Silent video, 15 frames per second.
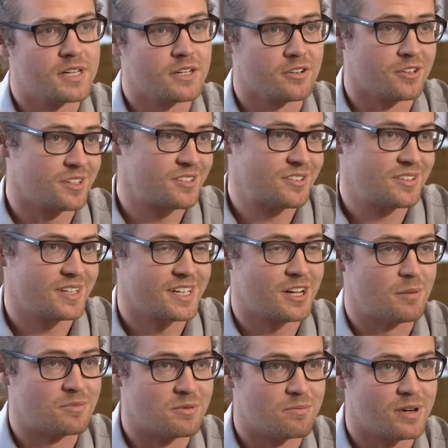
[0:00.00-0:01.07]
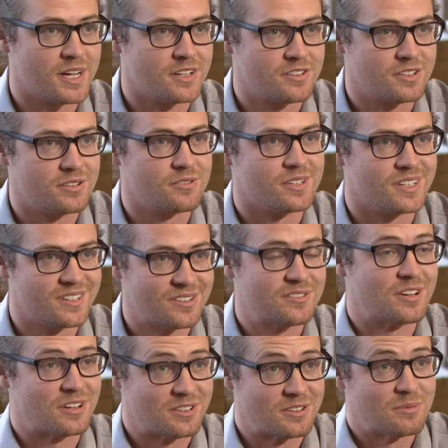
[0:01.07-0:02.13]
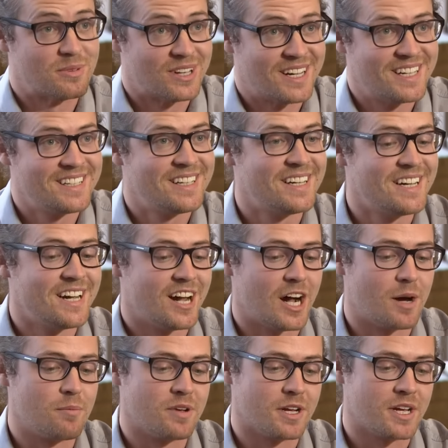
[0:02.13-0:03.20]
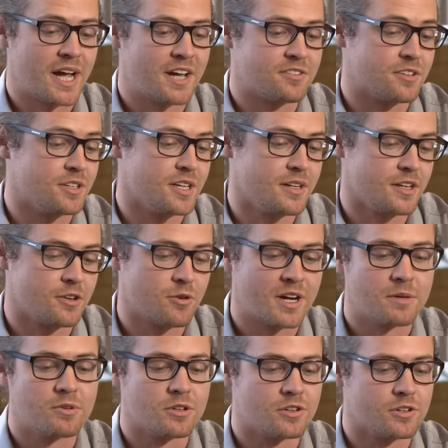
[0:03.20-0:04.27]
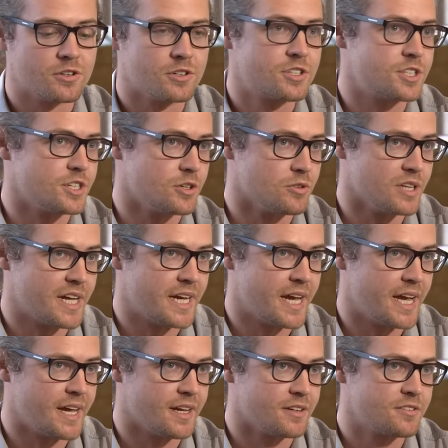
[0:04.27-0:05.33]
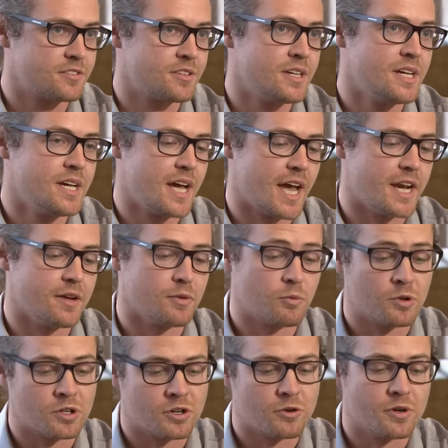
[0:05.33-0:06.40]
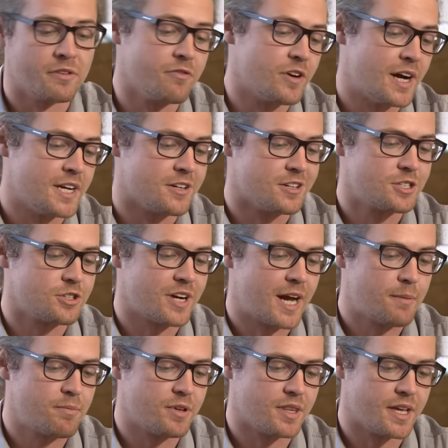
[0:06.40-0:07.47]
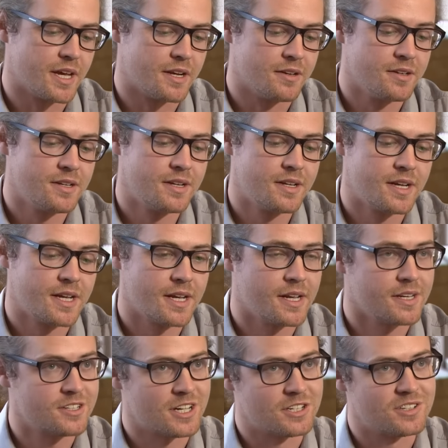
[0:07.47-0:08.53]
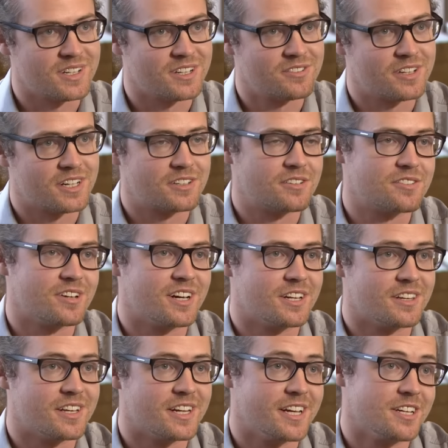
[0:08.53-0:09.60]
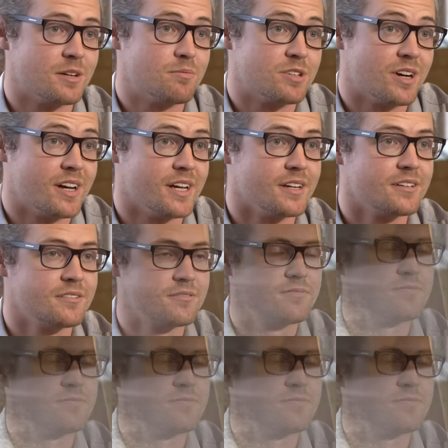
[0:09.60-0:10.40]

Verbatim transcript: meal or it comes and bites you and sucks your blood, um, it has an incredible urge to go lay eggs. And it will go and find our trap and then touch the insecticide and then end up dying.